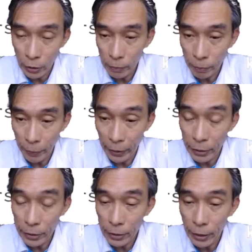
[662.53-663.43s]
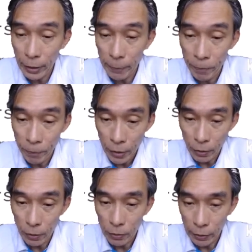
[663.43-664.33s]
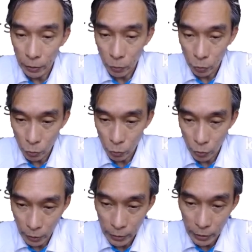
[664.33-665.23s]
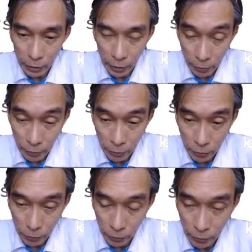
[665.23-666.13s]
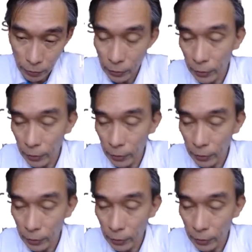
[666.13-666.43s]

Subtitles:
packages, and also the SSL, so the